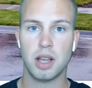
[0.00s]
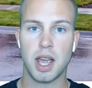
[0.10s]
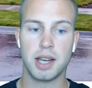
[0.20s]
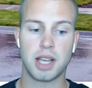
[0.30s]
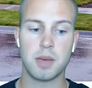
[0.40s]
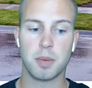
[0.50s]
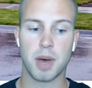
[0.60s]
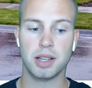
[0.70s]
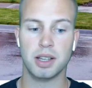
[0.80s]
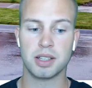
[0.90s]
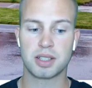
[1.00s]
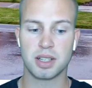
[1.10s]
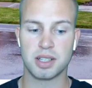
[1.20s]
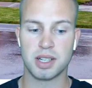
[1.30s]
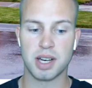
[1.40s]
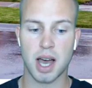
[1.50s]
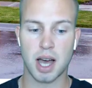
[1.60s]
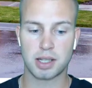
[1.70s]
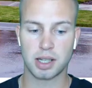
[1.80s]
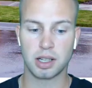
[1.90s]
And keep in mind, this does
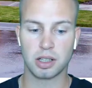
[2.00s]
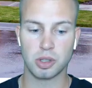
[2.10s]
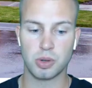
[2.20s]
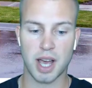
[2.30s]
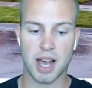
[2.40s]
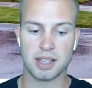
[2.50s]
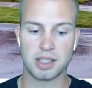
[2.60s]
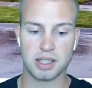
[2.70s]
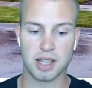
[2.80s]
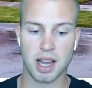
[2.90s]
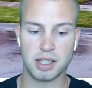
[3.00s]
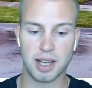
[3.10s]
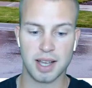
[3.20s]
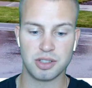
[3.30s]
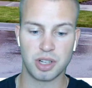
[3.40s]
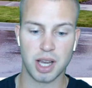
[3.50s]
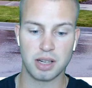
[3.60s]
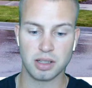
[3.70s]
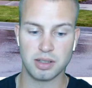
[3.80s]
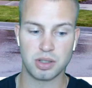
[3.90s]
not include ads designed to
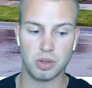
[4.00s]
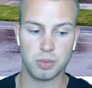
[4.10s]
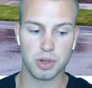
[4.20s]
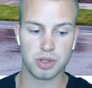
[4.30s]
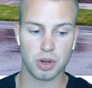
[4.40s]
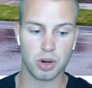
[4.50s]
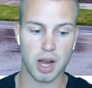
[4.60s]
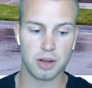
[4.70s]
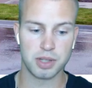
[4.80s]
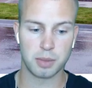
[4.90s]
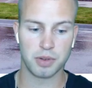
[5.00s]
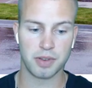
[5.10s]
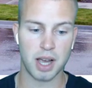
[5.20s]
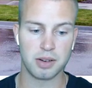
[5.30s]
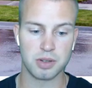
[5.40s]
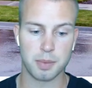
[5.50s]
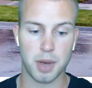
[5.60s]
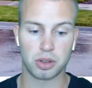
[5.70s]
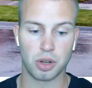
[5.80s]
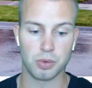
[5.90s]
educate consumers or housing providers
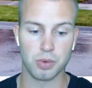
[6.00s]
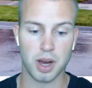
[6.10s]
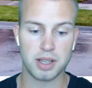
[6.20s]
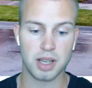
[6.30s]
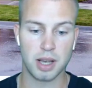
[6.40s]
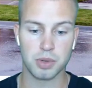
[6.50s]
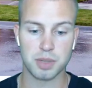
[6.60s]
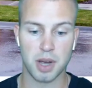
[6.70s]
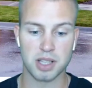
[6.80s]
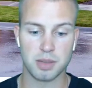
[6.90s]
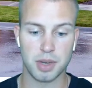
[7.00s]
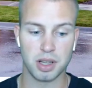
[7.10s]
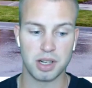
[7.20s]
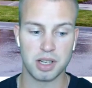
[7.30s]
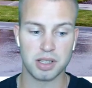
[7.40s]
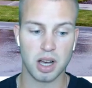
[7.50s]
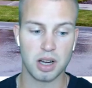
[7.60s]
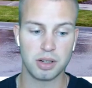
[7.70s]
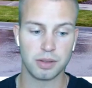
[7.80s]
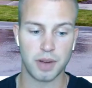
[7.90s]
about their rights and responsibilities
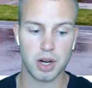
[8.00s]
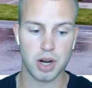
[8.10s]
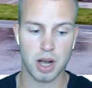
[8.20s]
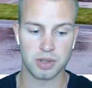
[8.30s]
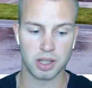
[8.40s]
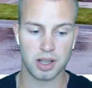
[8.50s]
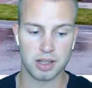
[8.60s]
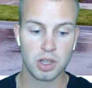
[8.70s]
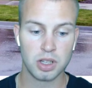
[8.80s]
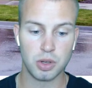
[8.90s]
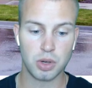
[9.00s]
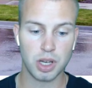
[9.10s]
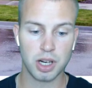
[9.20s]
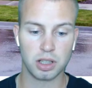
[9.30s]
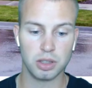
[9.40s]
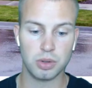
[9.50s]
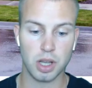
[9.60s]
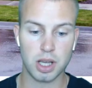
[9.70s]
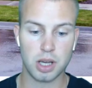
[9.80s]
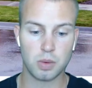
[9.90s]
under fair housing laws. You can include
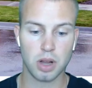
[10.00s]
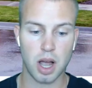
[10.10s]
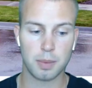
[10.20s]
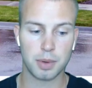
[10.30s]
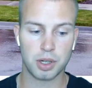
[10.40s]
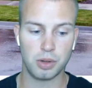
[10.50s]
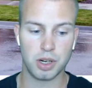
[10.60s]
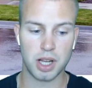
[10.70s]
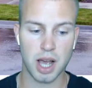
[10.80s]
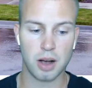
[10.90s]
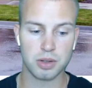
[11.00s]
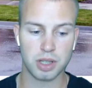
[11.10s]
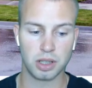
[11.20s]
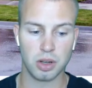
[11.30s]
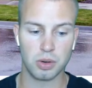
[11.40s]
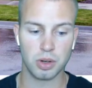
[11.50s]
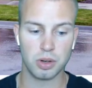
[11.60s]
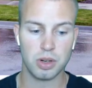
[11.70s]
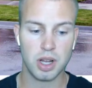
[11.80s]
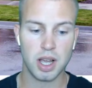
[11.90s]
the Equal Opportunity Housing
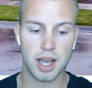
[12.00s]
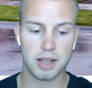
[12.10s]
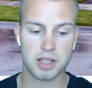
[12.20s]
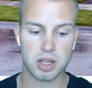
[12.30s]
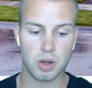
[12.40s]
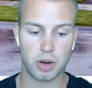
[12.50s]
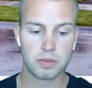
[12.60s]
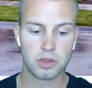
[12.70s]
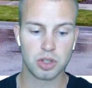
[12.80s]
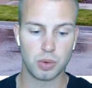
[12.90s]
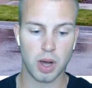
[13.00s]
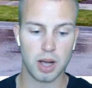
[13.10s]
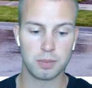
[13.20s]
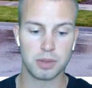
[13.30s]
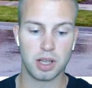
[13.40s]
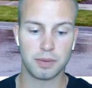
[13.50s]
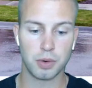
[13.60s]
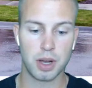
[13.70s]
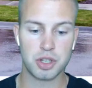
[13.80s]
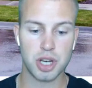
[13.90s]
logo and slogan to help
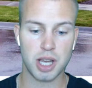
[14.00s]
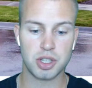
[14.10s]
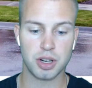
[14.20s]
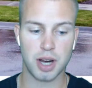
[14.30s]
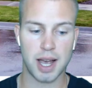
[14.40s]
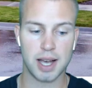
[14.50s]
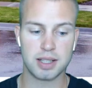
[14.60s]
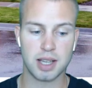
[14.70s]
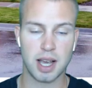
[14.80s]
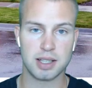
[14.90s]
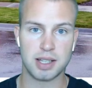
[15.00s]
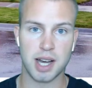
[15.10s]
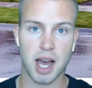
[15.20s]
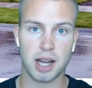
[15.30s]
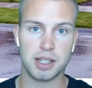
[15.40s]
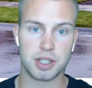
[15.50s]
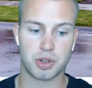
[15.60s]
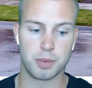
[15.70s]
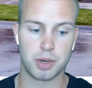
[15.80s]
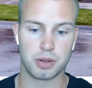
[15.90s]
differentiate your ads as
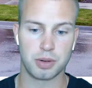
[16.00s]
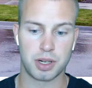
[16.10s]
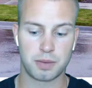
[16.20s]
non-discriminatory.